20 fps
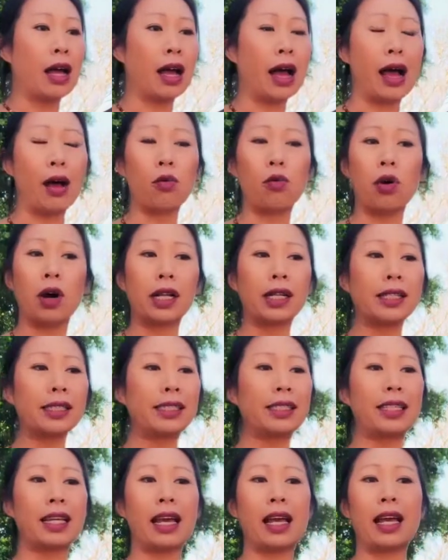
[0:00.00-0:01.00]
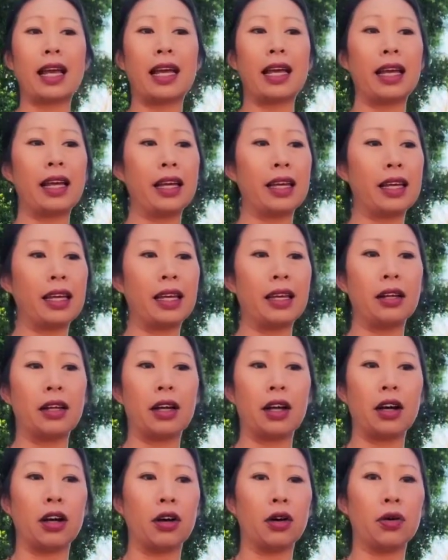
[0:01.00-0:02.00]
I want to say, you
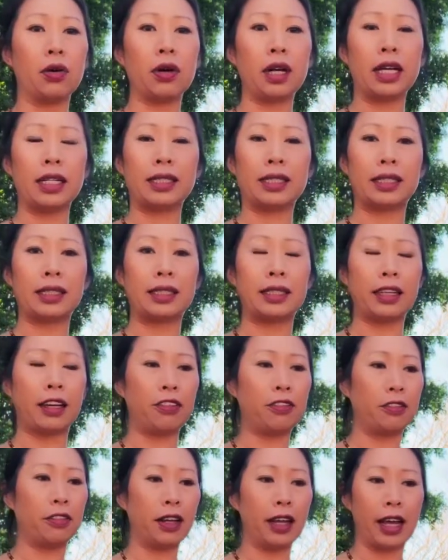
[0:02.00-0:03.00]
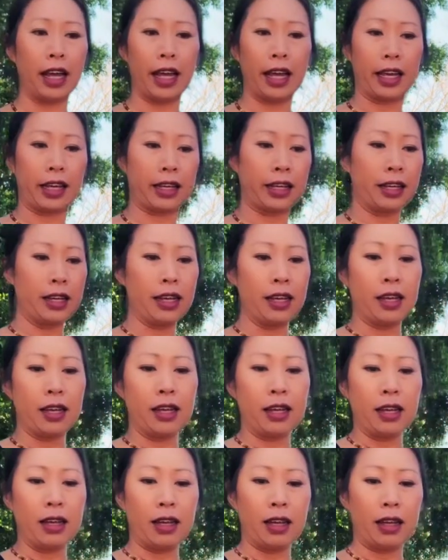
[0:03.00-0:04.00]
know, it's stuff like
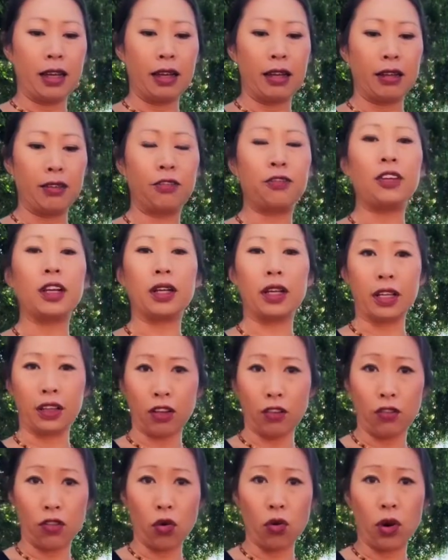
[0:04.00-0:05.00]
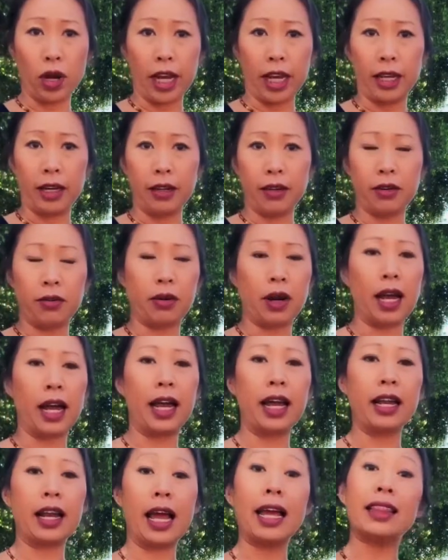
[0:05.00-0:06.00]
filling the void,
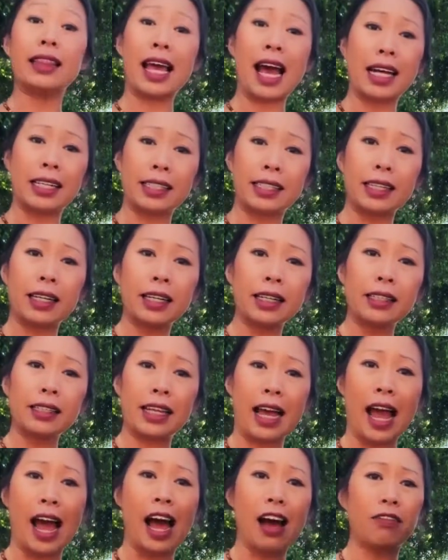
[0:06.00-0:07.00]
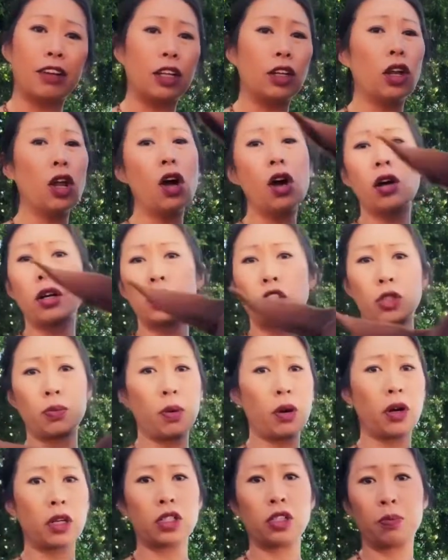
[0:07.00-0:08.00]
right? And that does have a large
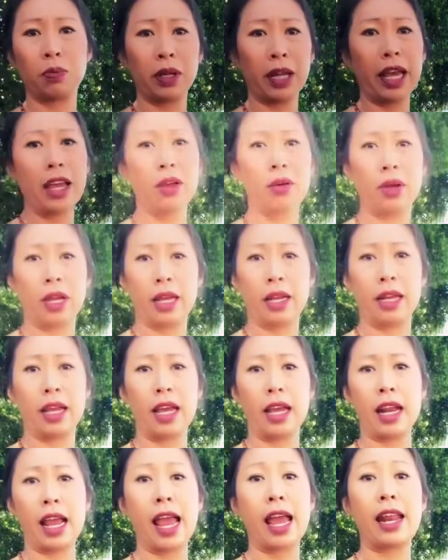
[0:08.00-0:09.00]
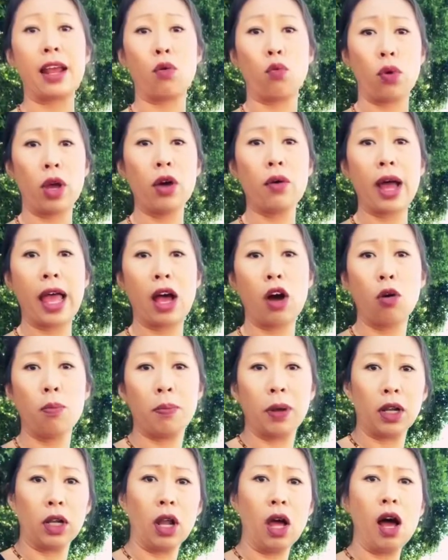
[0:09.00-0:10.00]
part to play in it, and it will
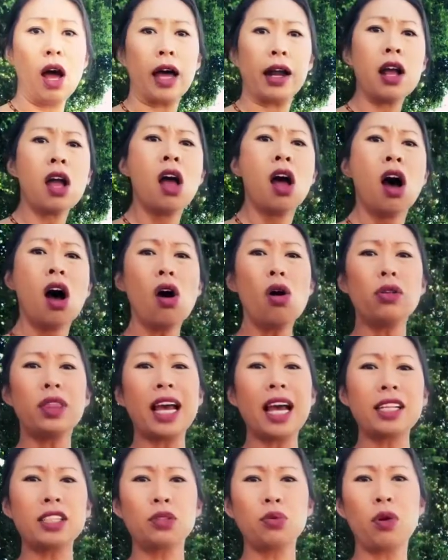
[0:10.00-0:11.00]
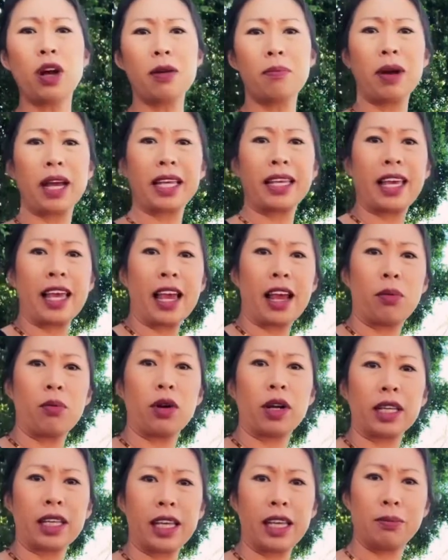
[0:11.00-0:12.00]
help a lot. Oh, that's why my
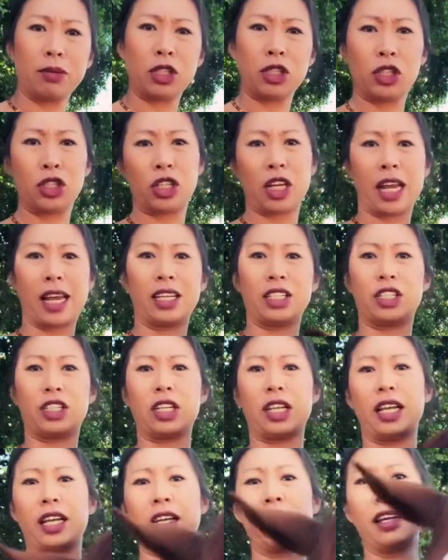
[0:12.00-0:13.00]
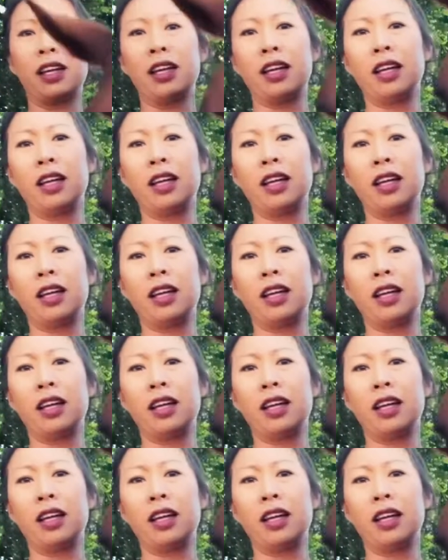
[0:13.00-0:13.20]
camera keeps changing